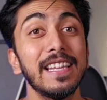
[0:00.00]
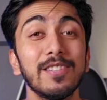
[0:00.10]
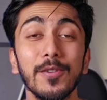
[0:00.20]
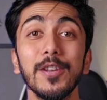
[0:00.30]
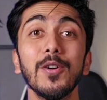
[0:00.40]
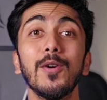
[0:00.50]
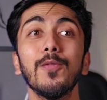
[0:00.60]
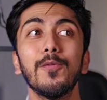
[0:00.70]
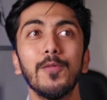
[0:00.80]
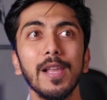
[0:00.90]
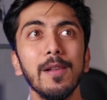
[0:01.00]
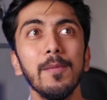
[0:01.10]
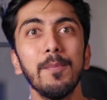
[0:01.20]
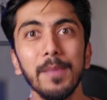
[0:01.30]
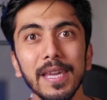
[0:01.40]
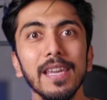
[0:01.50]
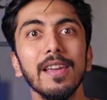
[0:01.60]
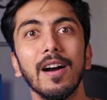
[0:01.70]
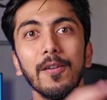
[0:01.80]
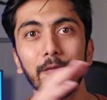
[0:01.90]
This video will
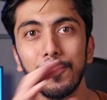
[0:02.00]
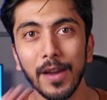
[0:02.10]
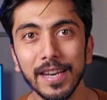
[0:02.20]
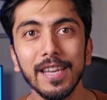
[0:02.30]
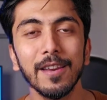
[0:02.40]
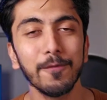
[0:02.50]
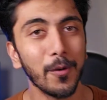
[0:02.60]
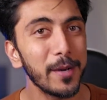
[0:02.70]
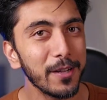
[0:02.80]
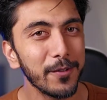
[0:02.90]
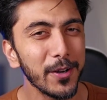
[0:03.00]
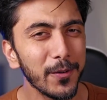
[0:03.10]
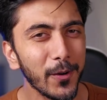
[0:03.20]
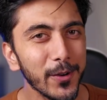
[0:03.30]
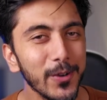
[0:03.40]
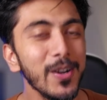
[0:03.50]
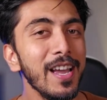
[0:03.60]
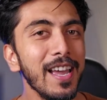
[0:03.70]
be a very informative video for you,